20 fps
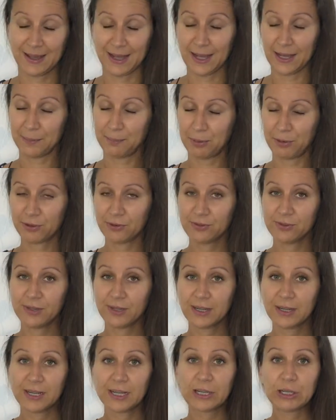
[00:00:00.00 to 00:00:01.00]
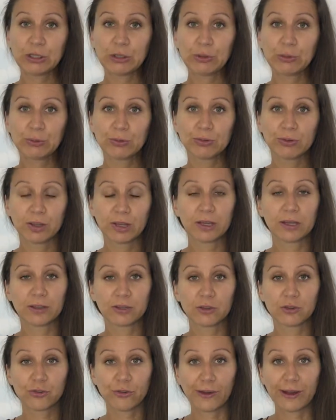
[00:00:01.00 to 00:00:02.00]
I personally use
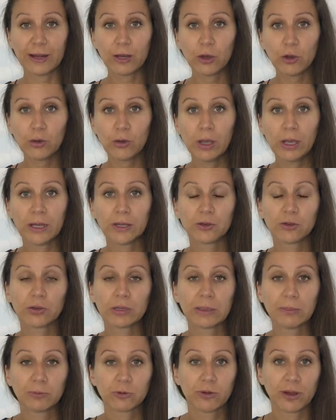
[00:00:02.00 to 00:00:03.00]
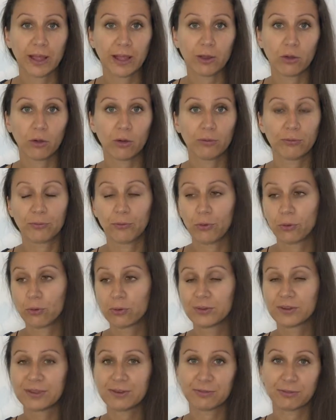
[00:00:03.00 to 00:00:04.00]
Trello to keep track of
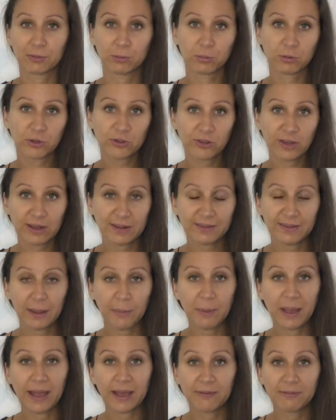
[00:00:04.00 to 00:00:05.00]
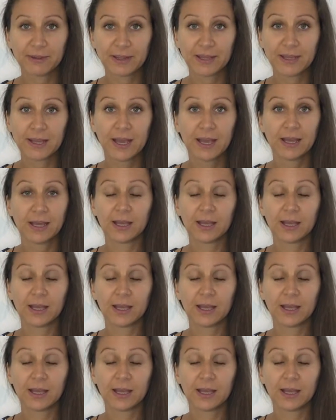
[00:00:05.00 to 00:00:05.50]
all the different projects I'm having,